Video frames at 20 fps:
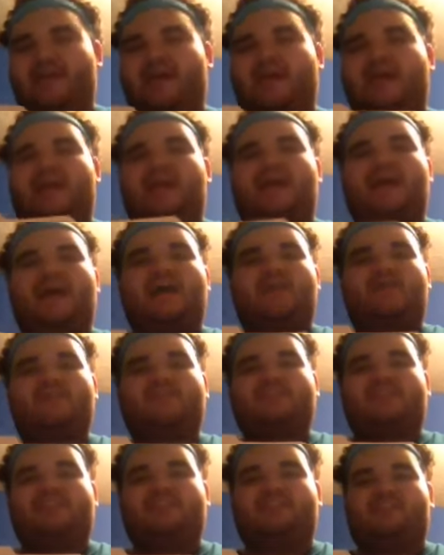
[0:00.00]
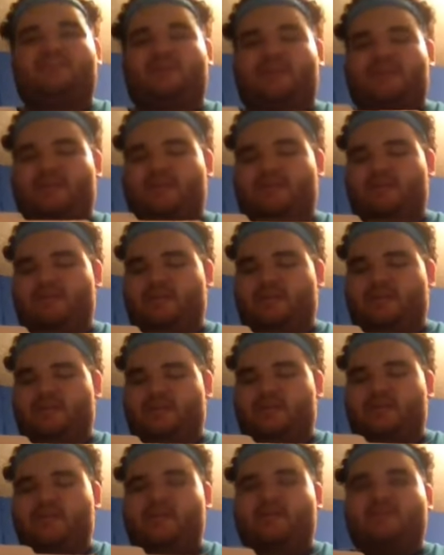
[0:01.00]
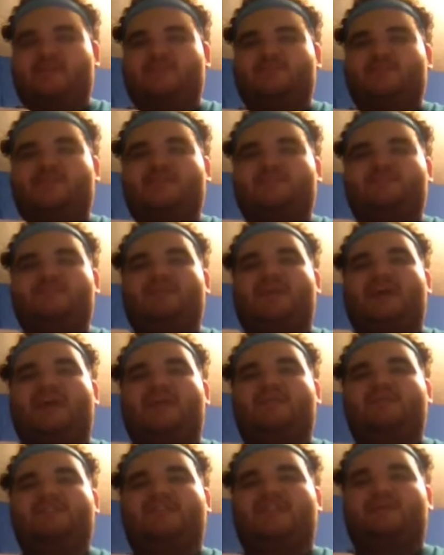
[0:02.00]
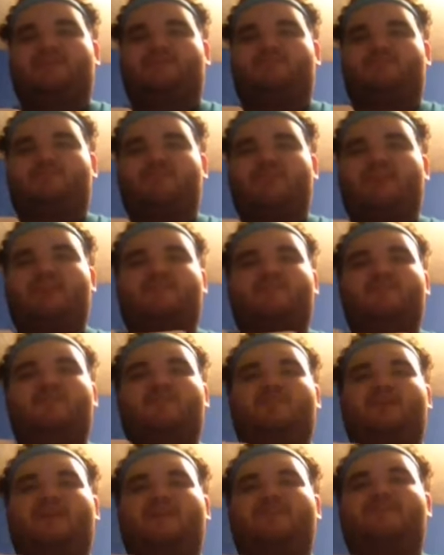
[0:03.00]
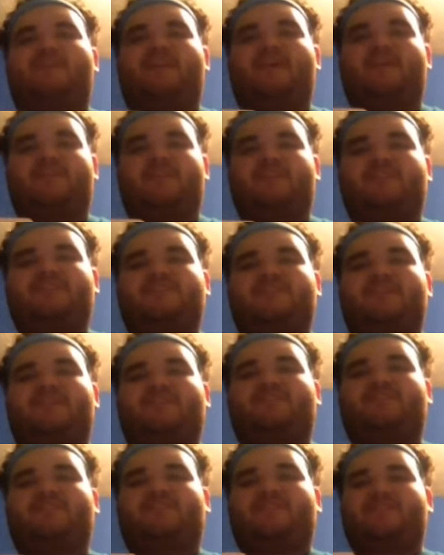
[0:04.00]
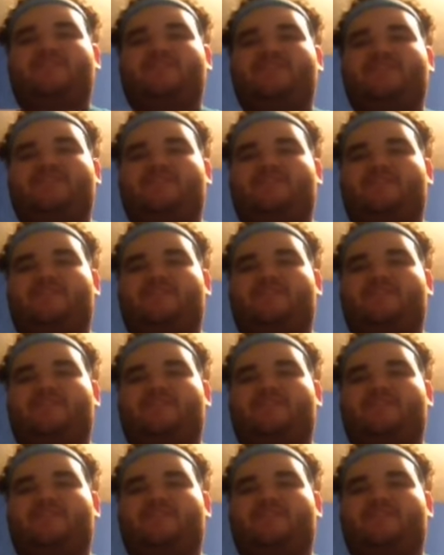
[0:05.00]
I like Iowa State to win, especially with Iowa State being fueled by fire this year after losing in the